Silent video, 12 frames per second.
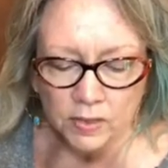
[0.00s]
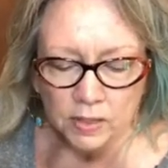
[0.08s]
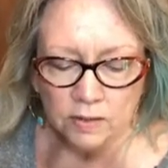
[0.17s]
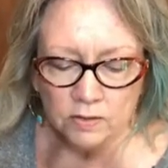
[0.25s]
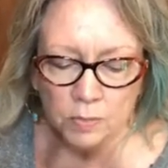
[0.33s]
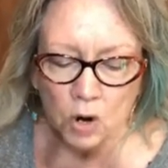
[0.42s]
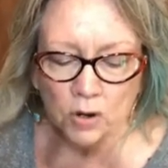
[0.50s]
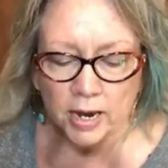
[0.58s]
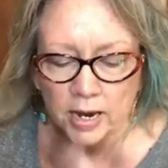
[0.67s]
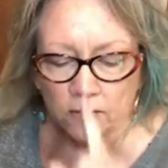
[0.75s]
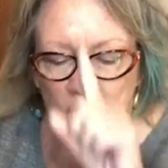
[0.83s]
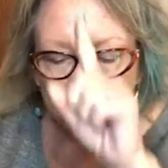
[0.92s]
small can
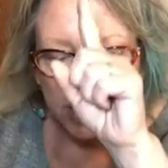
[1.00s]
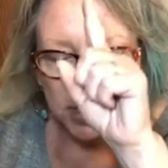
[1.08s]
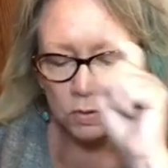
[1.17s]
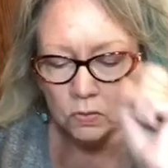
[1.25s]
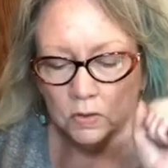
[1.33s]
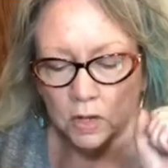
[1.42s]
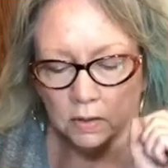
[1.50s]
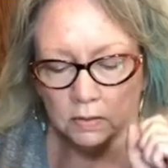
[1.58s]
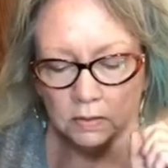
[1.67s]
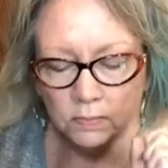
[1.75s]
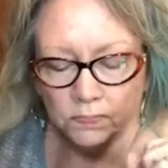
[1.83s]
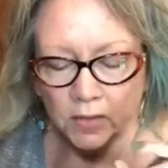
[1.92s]
of tomato sauce,
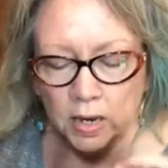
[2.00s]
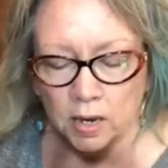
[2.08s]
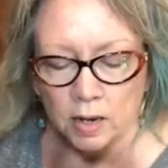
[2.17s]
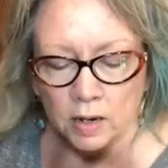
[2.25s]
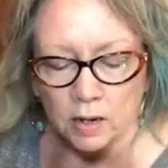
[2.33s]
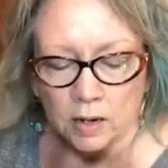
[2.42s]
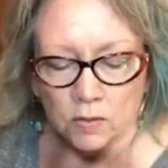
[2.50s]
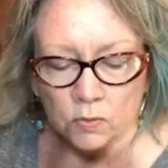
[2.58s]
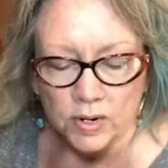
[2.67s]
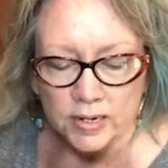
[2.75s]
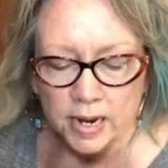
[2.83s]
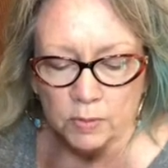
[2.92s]
3
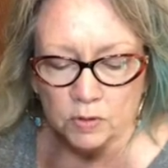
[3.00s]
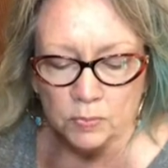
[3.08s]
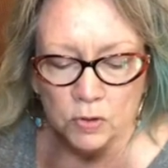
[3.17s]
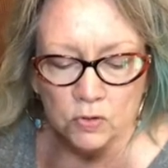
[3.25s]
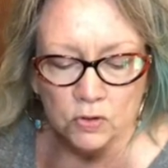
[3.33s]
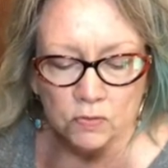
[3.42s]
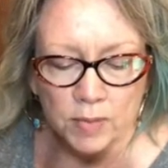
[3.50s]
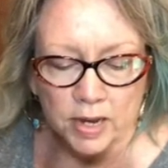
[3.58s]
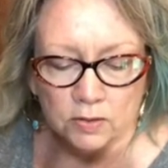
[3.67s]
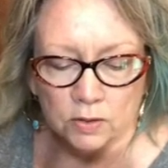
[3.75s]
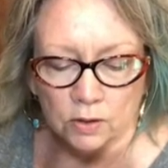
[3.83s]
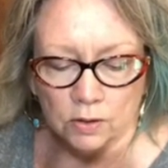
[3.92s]
tablespoons of
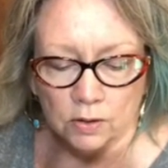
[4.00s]
mustard,